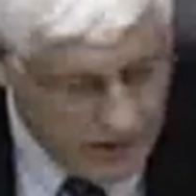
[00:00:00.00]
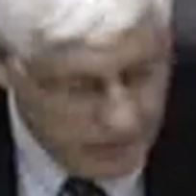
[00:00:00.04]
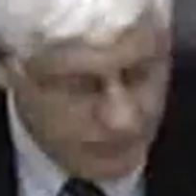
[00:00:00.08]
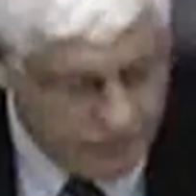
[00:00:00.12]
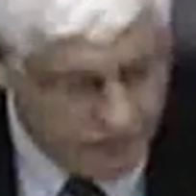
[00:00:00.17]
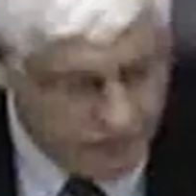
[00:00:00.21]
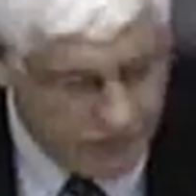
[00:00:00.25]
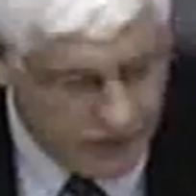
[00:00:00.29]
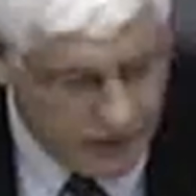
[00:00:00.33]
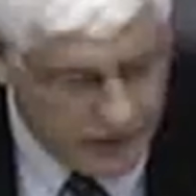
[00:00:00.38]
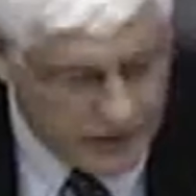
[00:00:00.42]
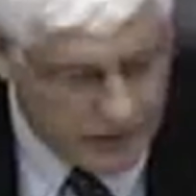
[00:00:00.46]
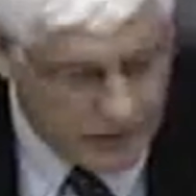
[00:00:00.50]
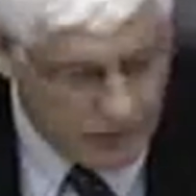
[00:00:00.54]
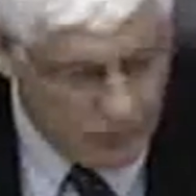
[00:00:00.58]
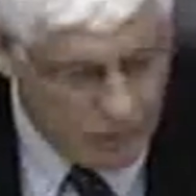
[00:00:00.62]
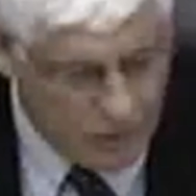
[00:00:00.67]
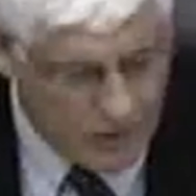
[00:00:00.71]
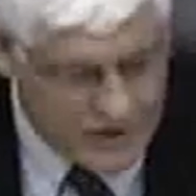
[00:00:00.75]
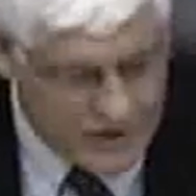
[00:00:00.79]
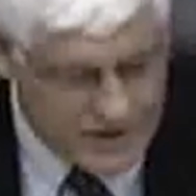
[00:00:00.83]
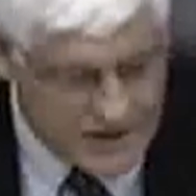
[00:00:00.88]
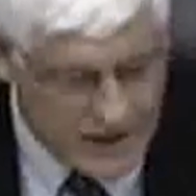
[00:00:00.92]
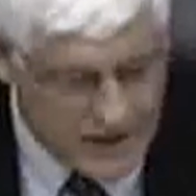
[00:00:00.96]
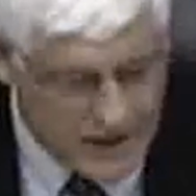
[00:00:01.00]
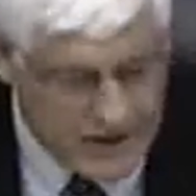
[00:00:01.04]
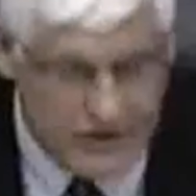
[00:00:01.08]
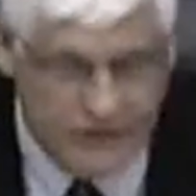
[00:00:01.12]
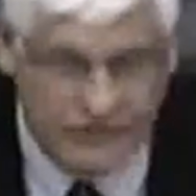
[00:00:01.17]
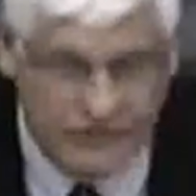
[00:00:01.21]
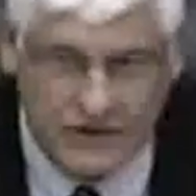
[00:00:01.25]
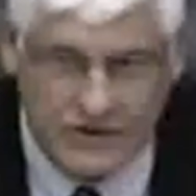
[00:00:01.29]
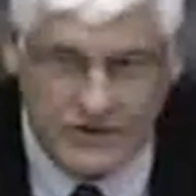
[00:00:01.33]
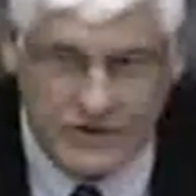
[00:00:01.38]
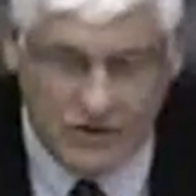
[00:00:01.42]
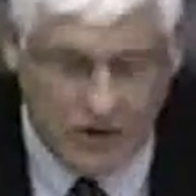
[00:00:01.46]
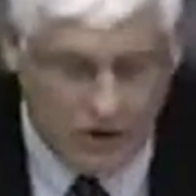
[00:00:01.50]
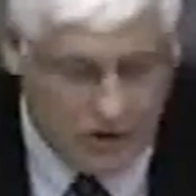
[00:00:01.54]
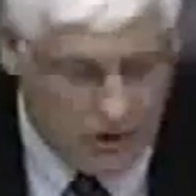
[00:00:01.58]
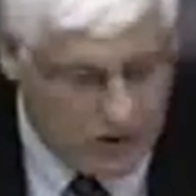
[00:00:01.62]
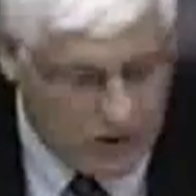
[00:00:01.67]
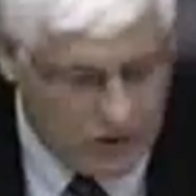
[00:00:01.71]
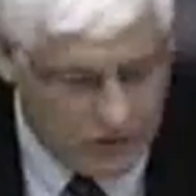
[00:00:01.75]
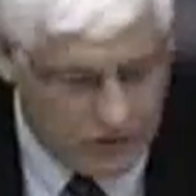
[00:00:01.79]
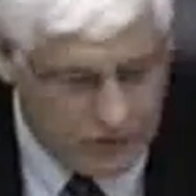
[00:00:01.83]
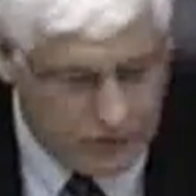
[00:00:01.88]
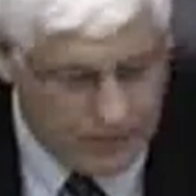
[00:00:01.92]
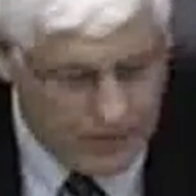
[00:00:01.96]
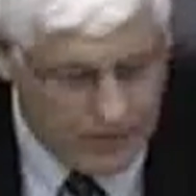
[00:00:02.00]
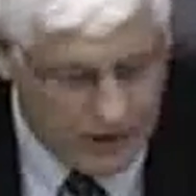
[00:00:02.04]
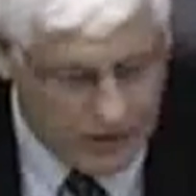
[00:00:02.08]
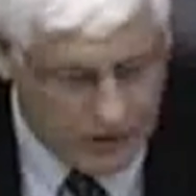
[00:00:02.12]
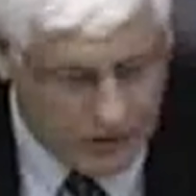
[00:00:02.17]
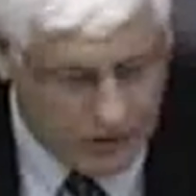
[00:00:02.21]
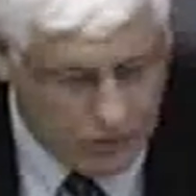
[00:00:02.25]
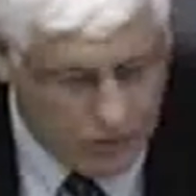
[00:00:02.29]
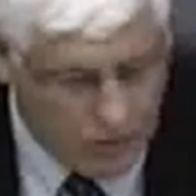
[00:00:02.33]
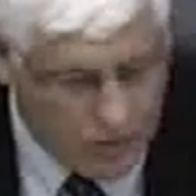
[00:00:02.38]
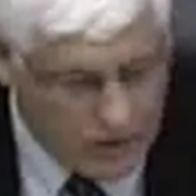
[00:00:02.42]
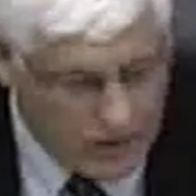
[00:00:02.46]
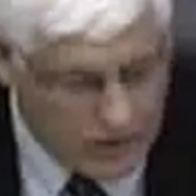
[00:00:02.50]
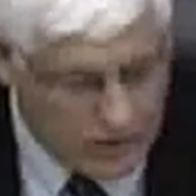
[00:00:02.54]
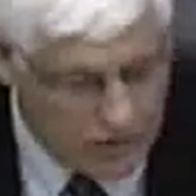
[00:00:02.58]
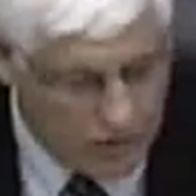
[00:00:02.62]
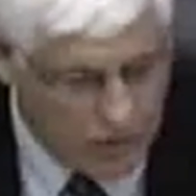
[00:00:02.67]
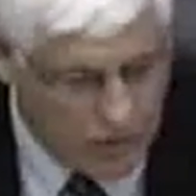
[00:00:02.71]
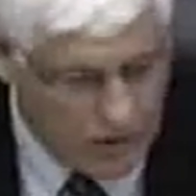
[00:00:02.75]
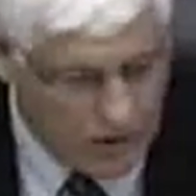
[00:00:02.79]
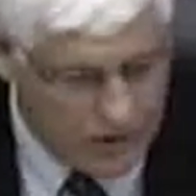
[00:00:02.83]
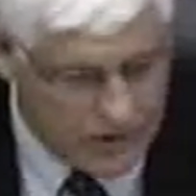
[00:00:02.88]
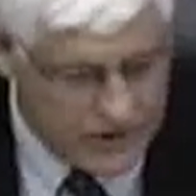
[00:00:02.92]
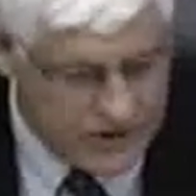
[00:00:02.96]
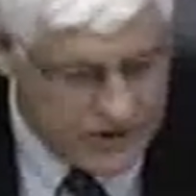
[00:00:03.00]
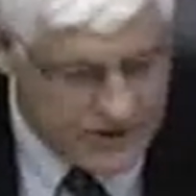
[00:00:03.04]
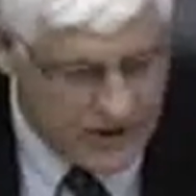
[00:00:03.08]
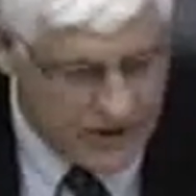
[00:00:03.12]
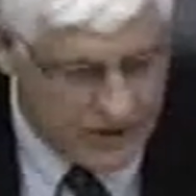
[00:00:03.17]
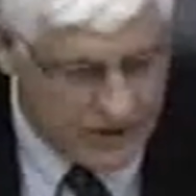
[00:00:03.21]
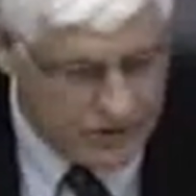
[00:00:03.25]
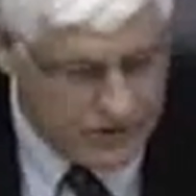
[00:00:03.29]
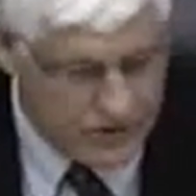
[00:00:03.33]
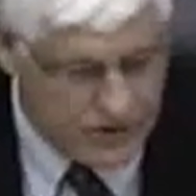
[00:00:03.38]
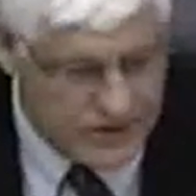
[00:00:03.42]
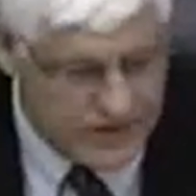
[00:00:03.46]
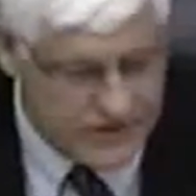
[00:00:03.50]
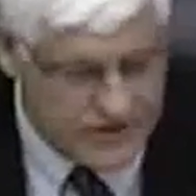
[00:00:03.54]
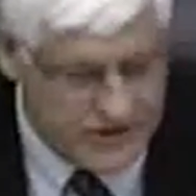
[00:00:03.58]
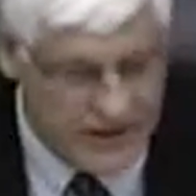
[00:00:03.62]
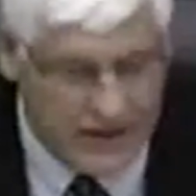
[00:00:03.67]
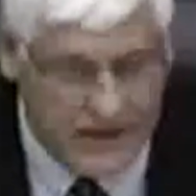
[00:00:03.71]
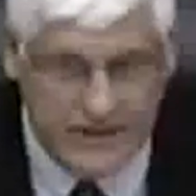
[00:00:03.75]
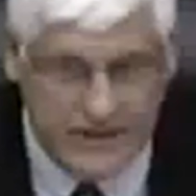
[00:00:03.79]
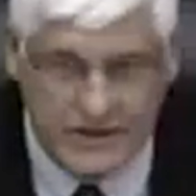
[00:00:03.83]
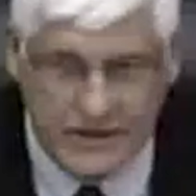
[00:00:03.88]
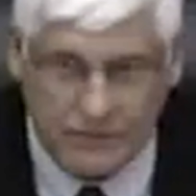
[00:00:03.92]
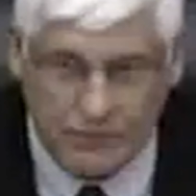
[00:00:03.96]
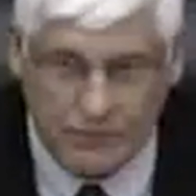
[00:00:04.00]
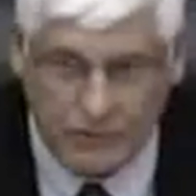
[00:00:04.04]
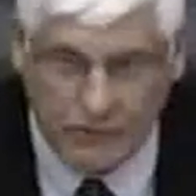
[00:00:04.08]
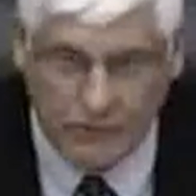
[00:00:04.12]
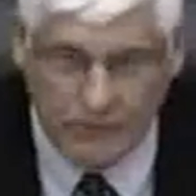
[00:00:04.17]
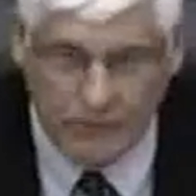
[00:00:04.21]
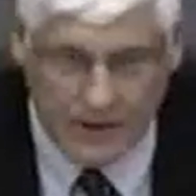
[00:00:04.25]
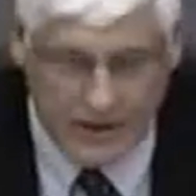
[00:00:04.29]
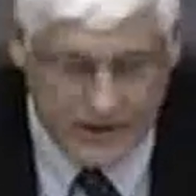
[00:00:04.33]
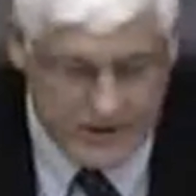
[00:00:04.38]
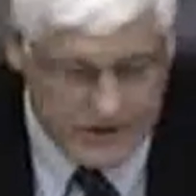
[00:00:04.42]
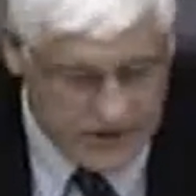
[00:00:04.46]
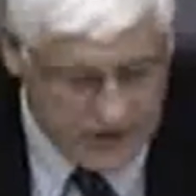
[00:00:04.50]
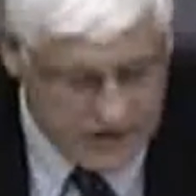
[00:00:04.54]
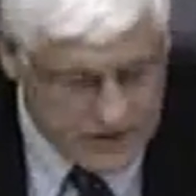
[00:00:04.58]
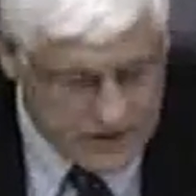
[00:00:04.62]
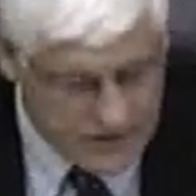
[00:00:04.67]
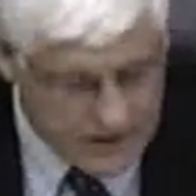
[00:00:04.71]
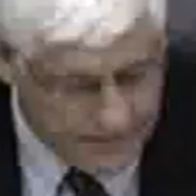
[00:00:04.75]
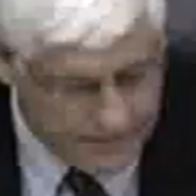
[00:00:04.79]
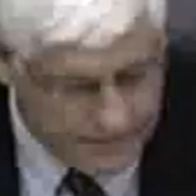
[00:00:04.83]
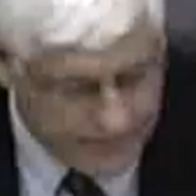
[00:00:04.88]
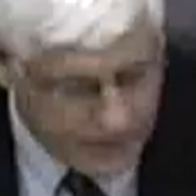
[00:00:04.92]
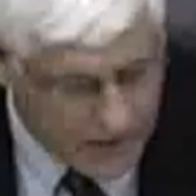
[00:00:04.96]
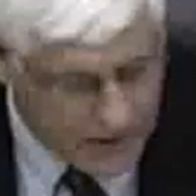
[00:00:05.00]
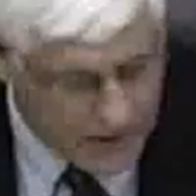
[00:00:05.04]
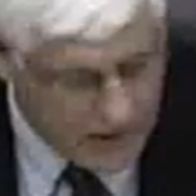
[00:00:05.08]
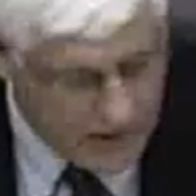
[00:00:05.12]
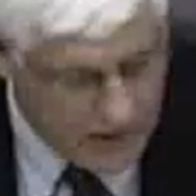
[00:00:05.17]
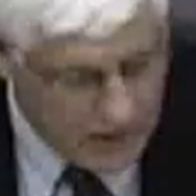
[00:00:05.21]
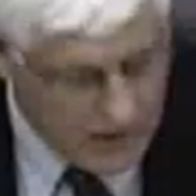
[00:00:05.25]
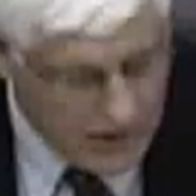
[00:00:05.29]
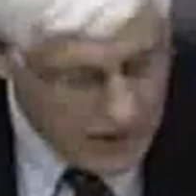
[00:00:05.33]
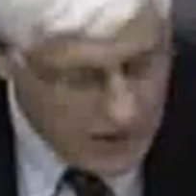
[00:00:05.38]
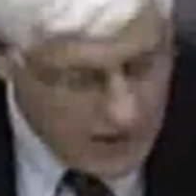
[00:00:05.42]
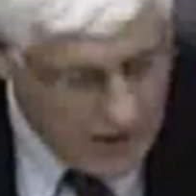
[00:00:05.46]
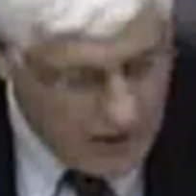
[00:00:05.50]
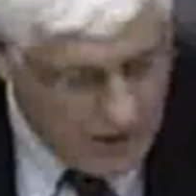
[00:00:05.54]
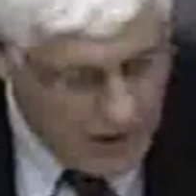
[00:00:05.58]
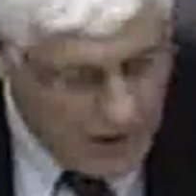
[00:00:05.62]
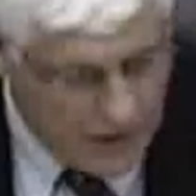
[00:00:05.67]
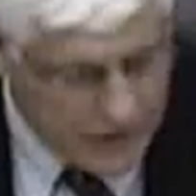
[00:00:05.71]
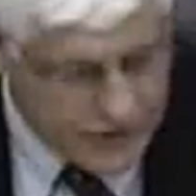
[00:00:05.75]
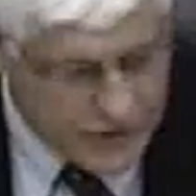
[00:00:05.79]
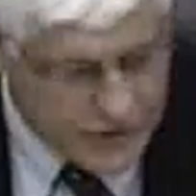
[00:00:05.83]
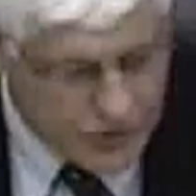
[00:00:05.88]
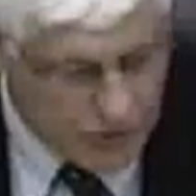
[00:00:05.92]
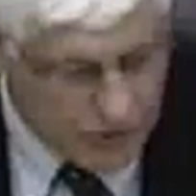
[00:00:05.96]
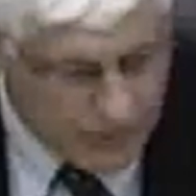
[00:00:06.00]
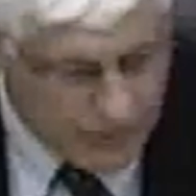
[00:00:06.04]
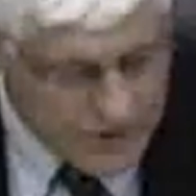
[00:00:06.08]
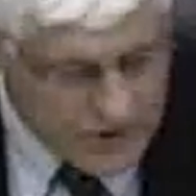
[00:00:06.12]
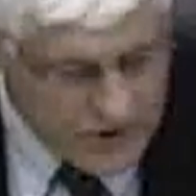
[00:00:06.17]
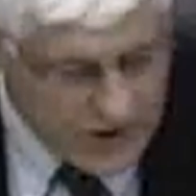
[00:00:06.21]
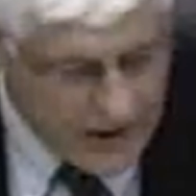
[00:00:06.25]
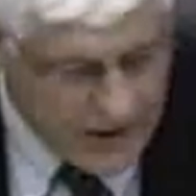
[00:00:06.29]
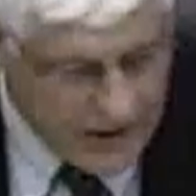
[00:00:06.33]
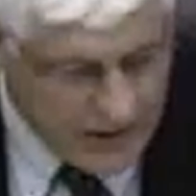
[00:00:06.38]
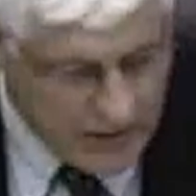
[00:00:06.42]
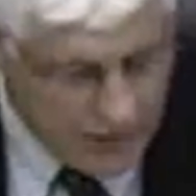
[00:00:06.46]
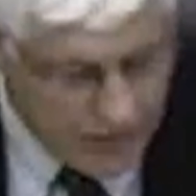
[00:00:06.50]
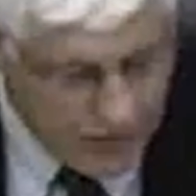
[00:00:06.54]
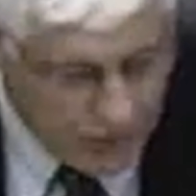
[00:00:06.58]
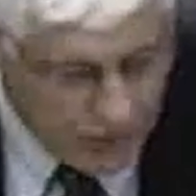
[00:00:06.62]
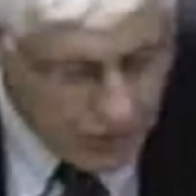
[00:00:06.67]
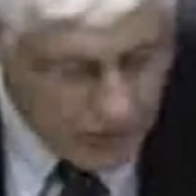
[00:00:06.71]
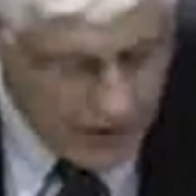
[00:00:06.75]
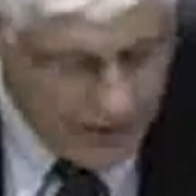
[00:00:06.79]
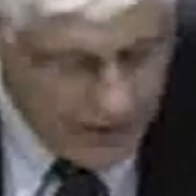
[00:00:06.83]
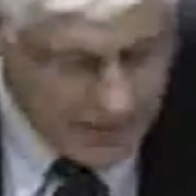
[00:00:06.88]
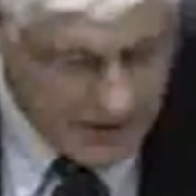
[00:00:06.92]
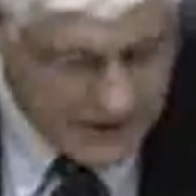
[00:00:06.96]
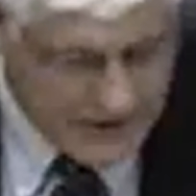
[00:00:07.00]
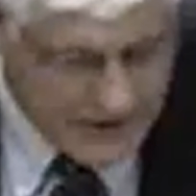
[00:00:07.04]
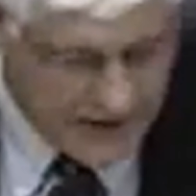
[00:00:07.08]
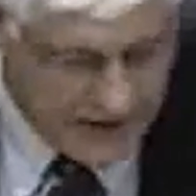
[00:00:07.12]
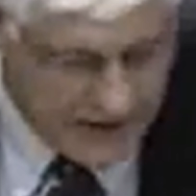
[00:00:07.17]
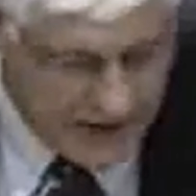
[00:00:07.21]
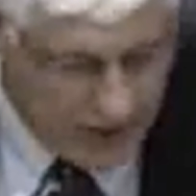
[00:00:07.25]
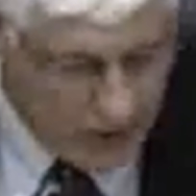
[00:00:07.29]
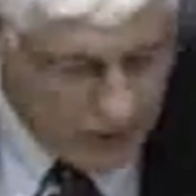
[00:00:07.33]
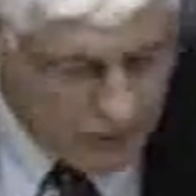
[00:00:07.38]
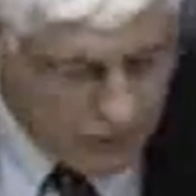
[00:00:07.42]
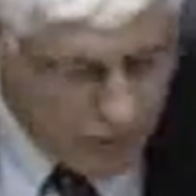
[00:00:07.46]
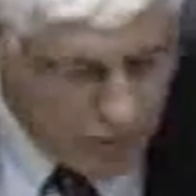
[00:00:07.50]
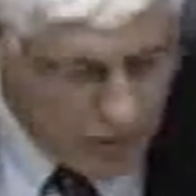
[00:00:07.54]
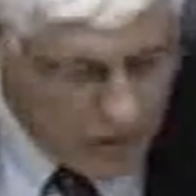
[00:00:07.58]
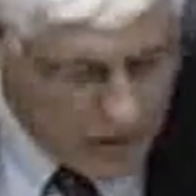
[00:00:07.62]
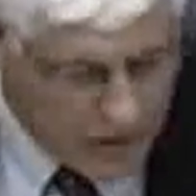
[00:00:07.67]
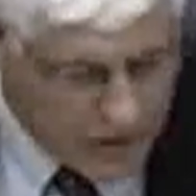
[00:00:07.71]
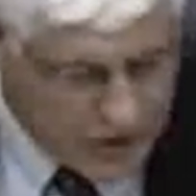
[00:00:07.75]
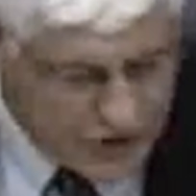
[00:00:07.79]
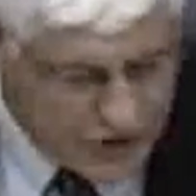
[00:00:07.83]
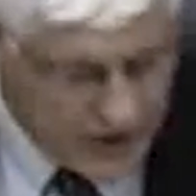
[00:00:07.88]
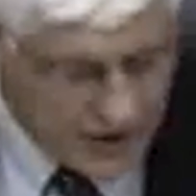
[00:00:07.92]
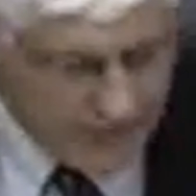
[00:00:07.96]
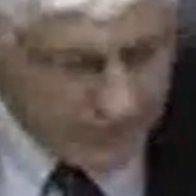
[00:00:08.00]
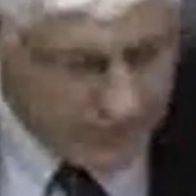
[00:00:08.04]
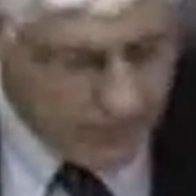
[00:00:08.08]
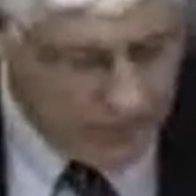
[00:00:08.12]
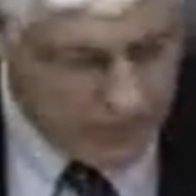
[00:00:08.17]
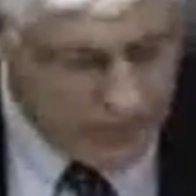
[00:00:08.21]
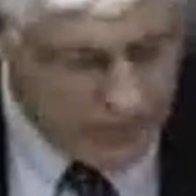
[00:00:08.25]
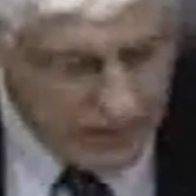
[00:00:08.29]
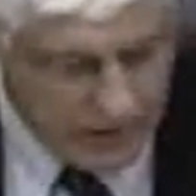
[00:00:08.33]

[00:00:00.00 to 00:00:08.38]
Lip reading: inflict one-size-fits-all numerical water quality standards on states and river basins, usurp state authority by taking over watershed